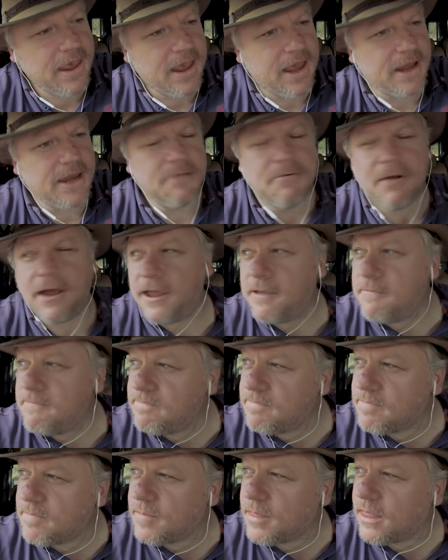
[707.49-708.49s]
Anyway,
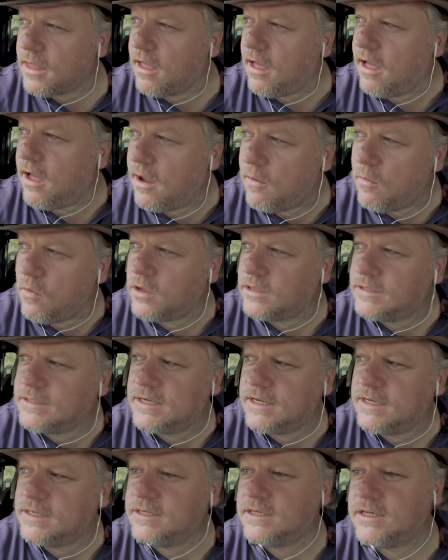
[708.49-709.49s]
I
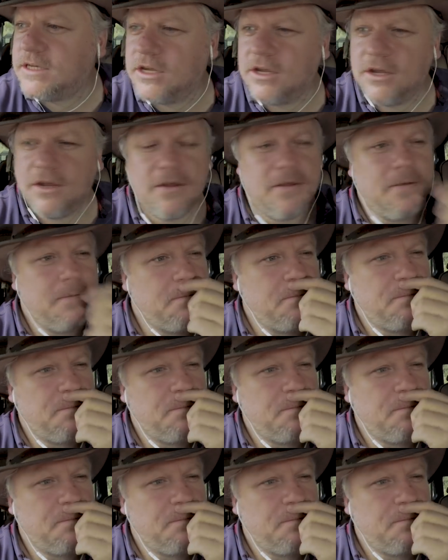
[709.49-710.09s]
wanted to